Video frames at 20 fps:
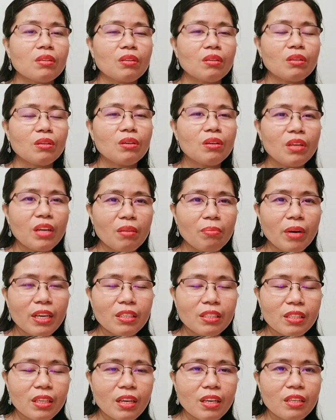good
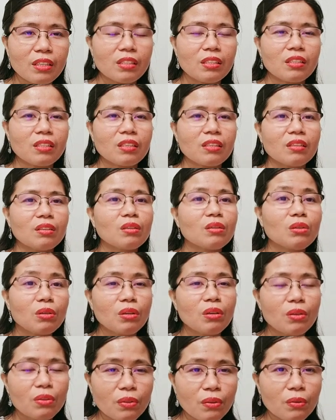advices, good
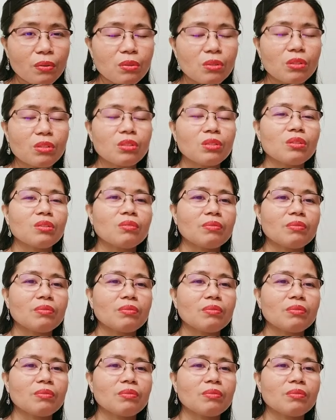thoughts,